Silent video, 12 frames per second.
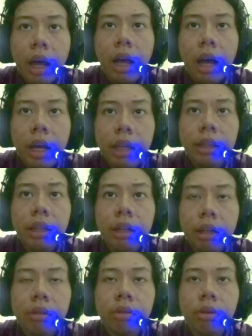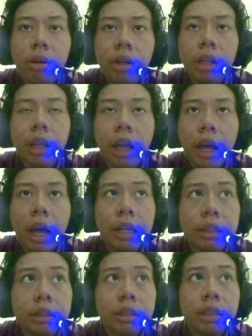ITE, so it
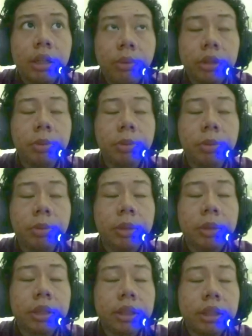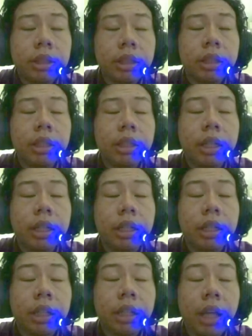has, which means it has
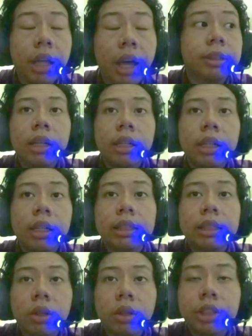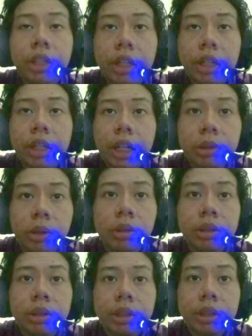one less oxygen atom, so
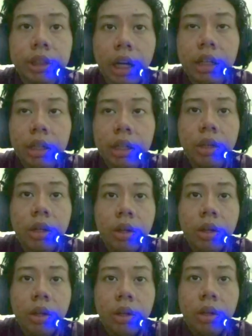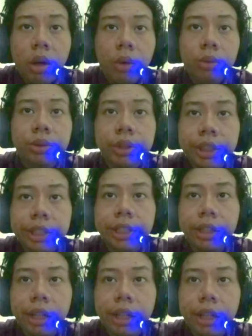CrO3,
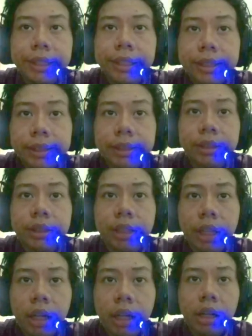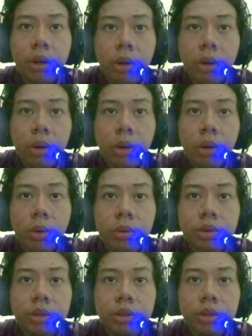right?
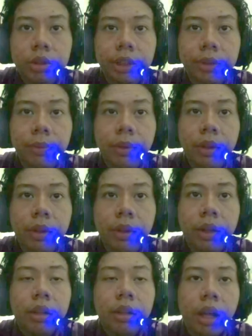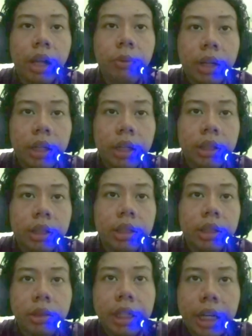CrO3. Then we can
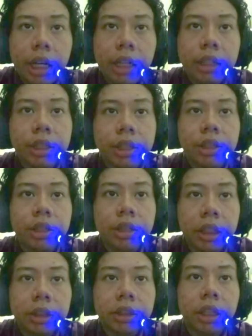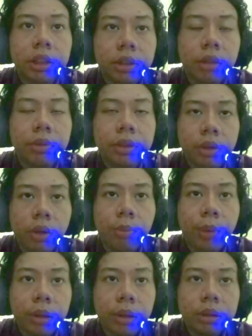determine each net charges of each
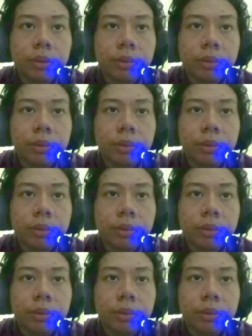compound.